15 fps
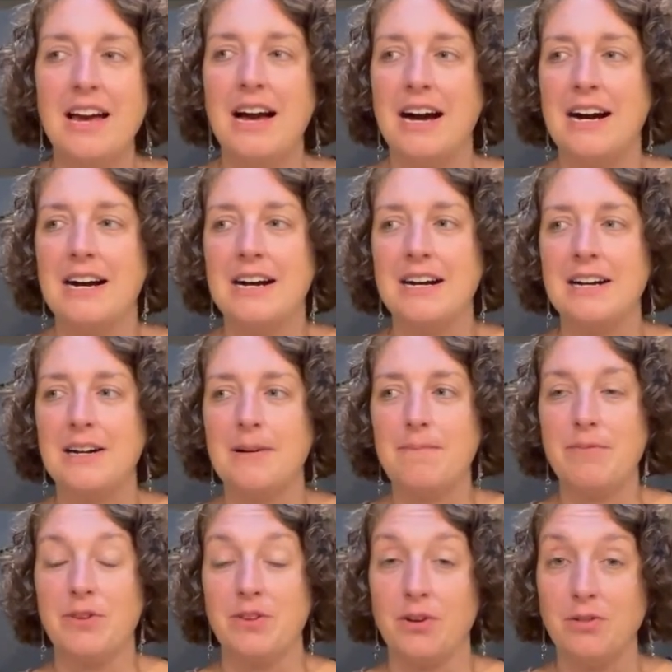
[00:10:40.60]

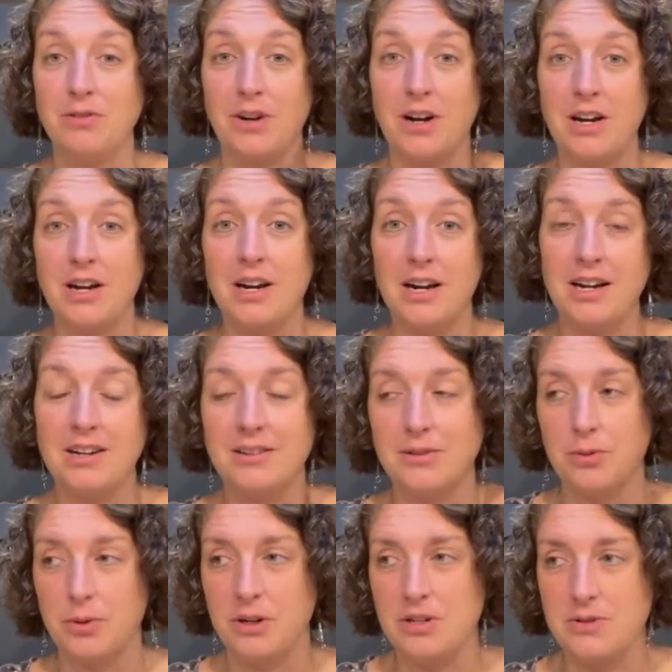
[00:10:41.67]
So far,
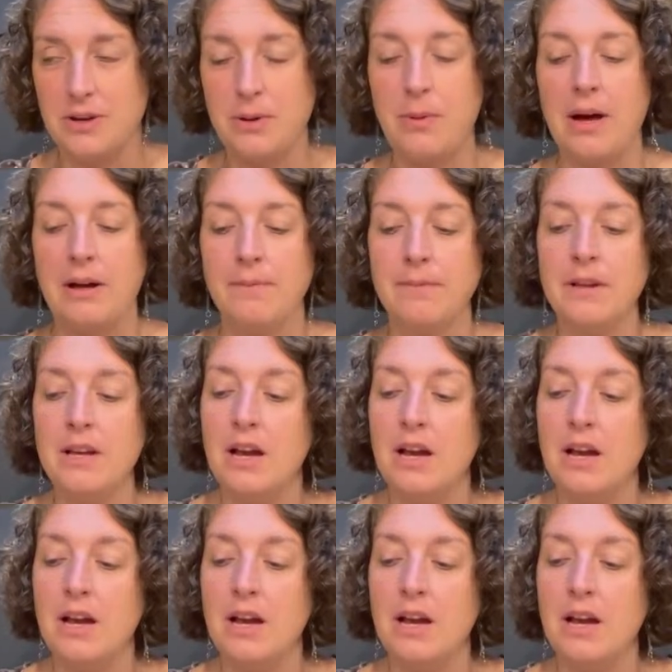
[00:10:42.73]
we're doing well.